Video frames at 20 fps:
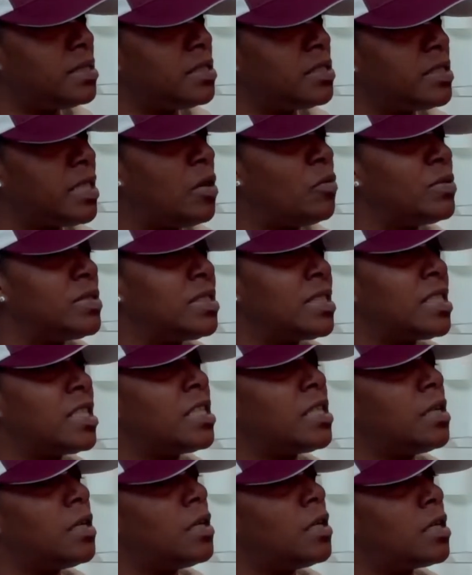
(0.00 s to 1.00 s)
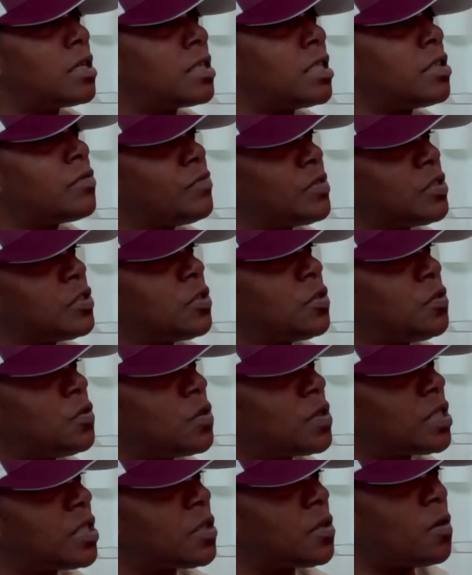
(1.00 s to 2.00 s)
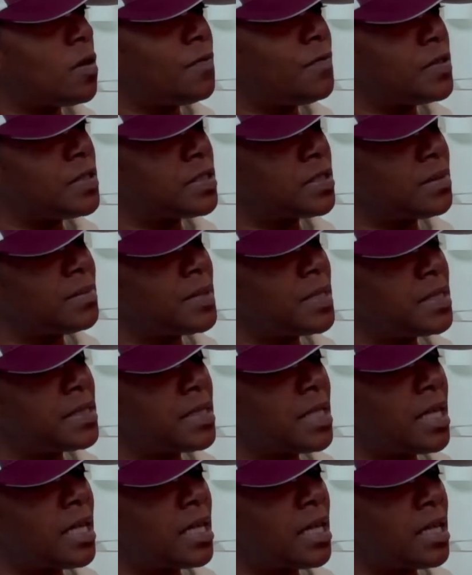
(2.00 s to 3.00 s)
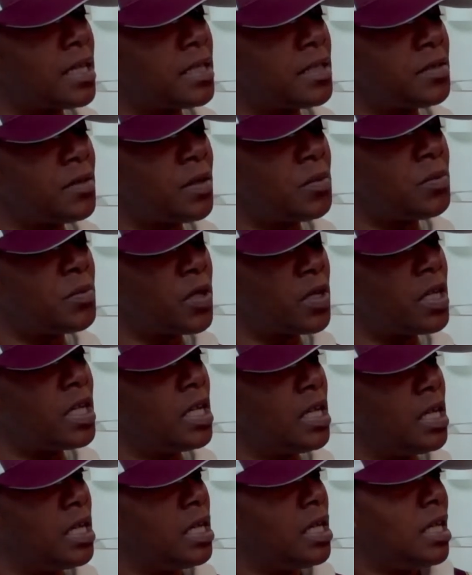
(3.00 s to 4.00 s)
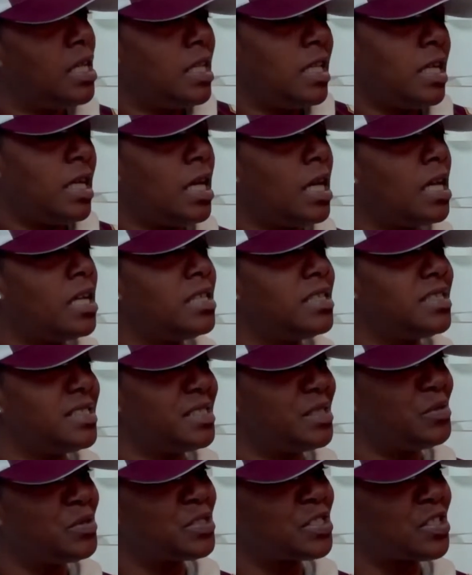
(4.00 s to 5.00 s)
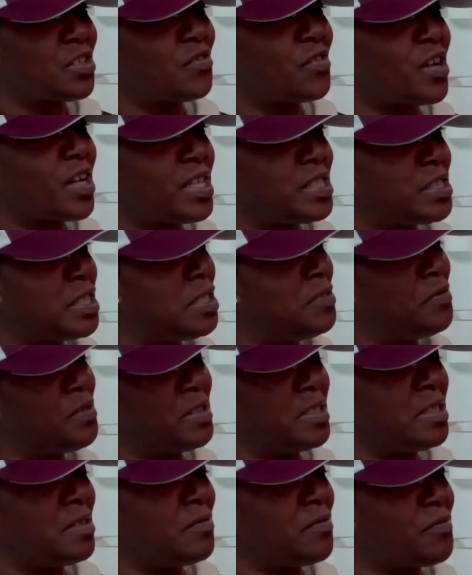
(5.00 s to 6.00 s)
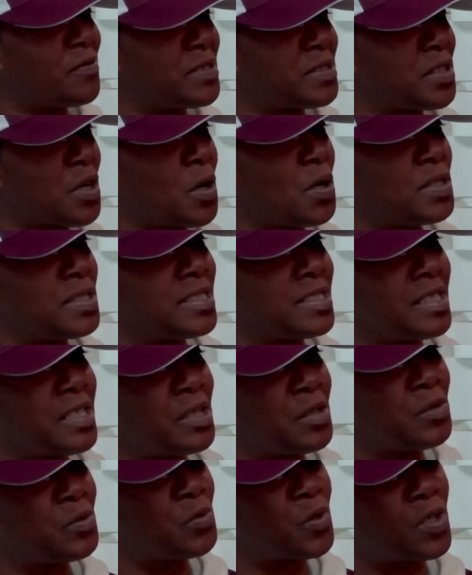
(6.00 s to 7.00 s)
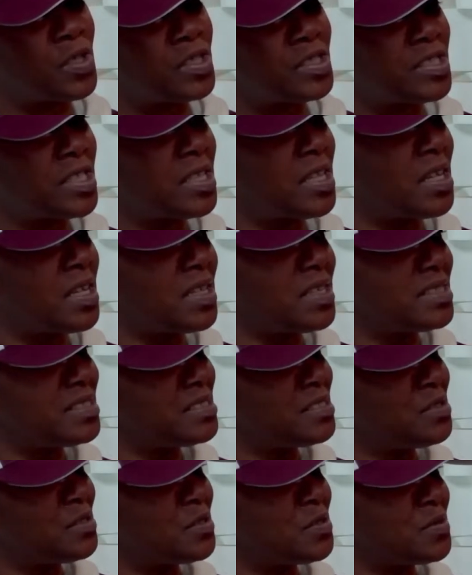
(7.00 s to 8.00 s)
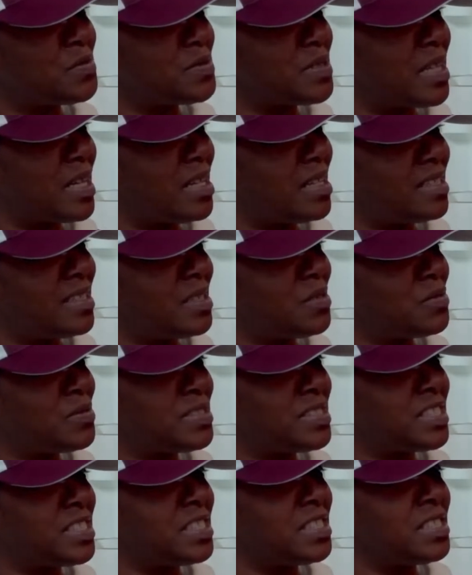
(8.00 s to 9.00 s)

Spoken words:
that was a kick return or kickoff or something like that. I got hit on. Yeah, it was all right. Even if as hard as a hit it was, I got, I was there.